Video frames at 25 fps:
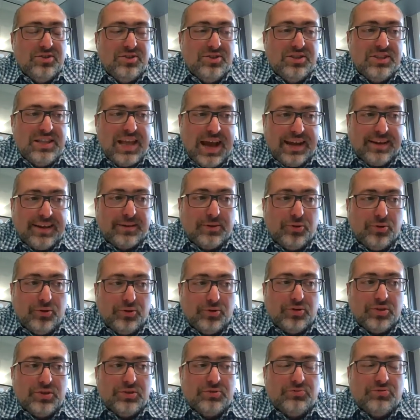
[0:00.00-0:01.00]
that
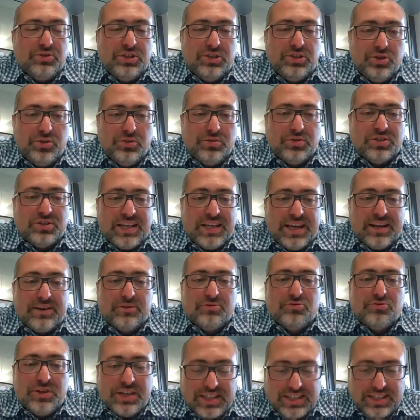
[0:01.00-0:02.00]
could reduce their
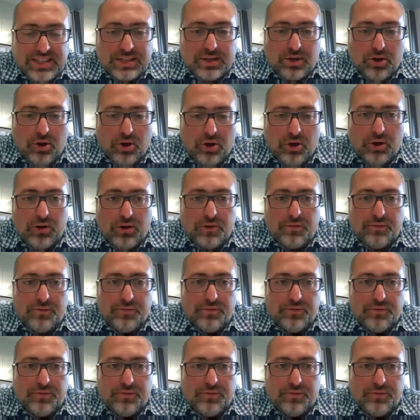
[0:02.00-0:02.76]
risk of